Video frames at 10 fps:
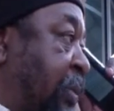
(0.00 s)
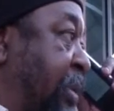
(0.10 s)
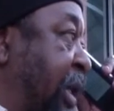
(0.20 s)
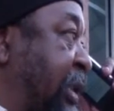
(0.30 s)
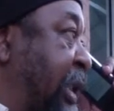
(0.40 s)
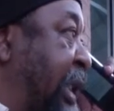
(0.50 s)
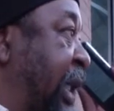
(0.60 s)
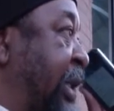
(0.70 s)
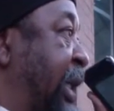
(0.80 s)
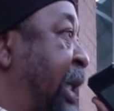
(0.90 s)
mentally
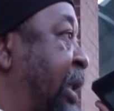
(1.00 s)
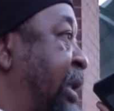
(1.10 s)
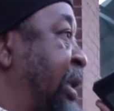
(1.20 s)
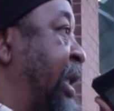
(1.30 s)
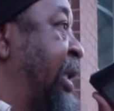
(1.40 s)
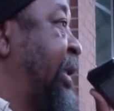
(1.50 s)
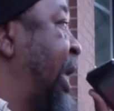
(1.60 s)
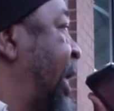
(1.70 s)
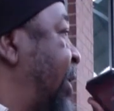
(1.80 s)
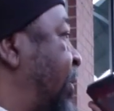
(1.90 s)
they, they, they
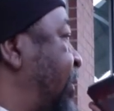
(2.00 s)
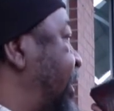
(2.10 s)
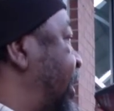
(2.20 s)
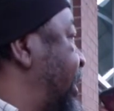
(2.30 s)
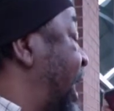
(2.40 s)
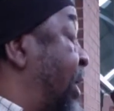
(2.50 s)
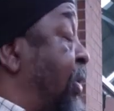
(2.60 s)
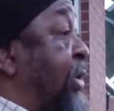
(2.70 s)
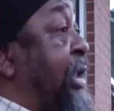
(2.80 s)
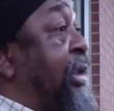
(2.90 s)
not only not
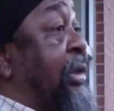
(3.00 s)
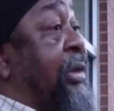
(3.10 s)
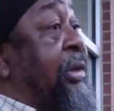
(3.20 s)
only